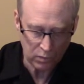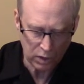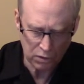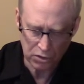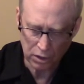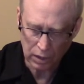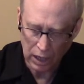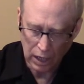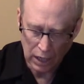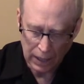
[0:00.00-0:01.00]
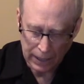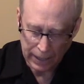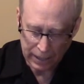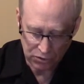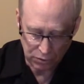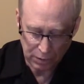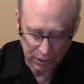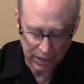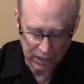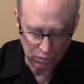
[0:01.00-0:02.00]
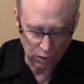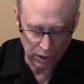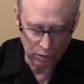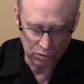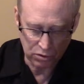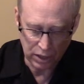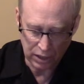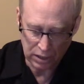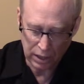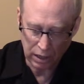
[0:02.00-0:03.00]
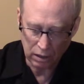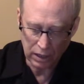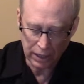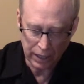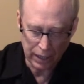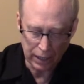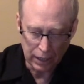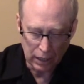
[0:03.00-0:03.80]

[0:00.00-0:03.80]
So anyway, that's one of those things. Now, again,